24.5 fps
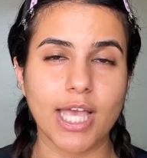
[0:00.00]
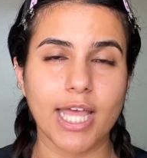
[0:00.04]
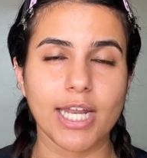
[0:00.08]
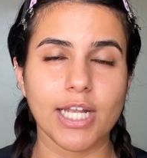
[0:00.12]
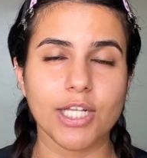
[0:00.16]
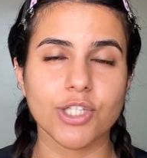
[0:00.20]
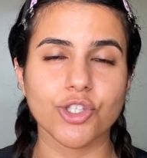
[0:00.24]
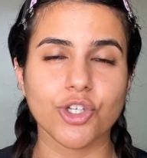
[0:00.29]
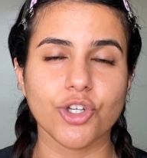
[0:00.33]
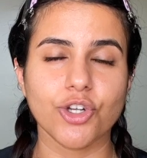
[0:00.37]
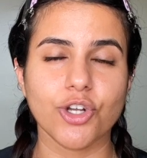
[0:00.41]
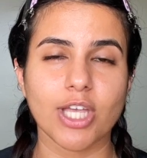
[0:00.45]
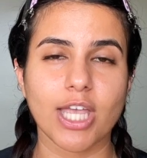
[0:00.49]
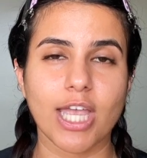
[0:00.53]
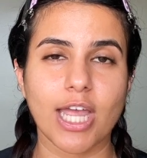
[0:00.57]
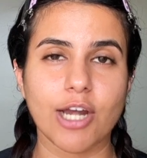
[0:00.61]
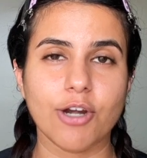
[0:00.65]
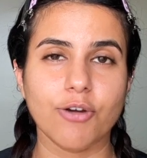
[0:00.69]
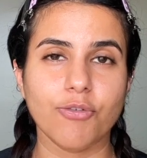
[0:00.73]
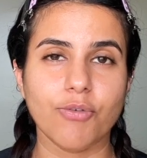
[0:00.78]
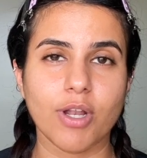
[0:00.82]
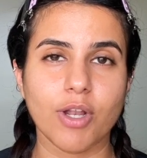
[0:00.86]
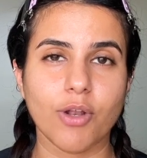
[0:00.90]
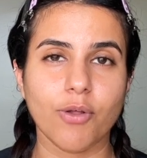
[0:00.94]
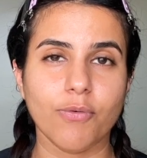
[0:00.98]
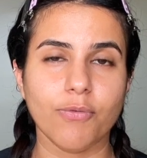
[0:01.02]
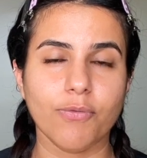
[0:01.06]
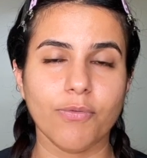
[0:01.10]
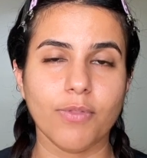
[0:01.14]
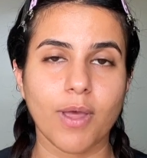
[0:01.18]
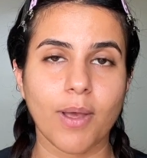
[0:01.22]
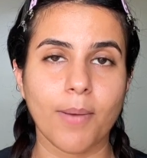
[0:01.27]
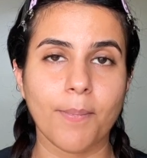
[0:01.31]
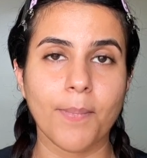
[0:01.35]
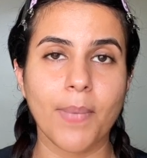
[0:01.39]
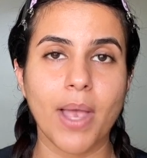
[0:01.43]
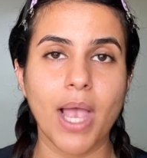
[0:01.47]
and it's gonna get rid of
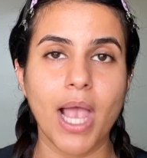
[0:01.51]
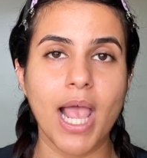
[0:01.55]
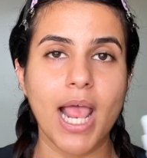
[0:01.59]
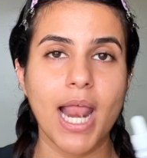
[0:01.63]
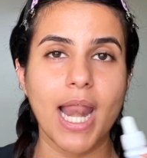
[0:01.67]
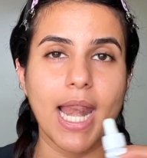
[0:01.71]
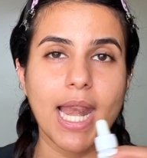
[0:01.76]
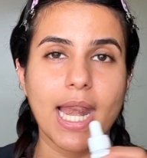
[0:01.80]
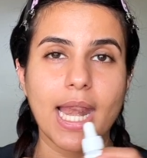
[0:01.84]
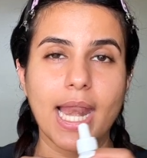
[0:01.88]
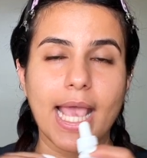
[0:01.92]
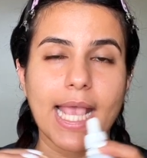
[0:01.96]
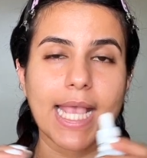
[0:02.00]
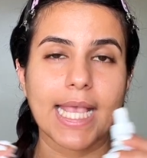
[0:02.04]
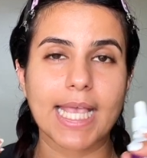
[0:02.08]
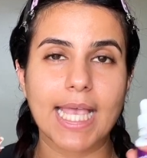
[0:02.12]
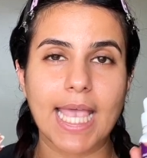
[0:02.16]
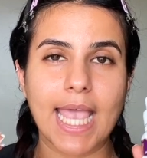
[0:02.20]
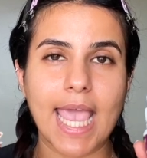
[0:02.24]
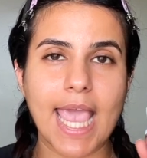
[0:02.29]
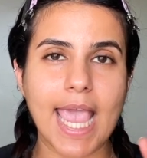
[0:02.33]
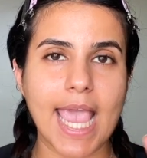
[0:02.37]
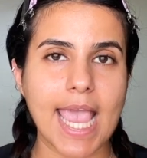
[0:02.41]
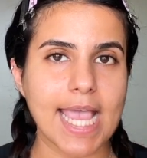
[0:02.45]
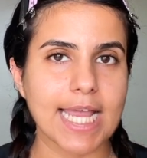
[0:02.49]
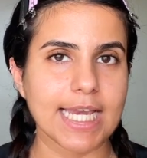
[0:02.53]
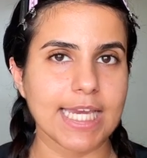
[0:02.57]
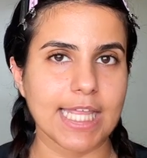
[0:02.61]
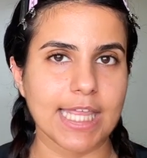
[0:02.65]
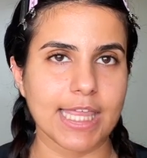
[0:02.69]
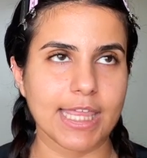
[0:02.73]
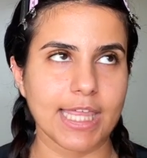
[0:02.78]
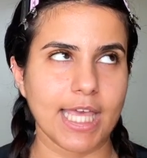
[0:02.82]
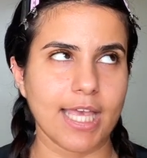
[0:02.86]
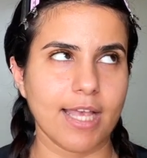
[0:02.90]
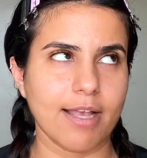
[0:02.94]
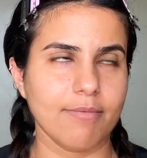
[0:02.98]
them like
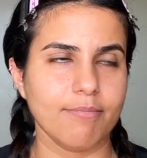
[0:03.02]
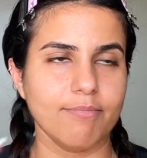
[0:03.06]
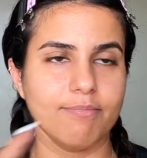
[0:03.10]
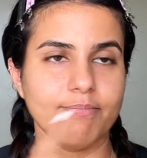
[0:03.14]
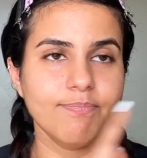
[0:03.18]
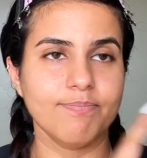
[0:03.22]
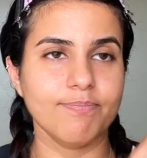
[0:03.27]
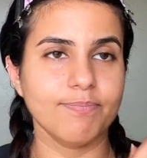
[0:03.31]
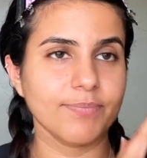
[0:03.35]
anything.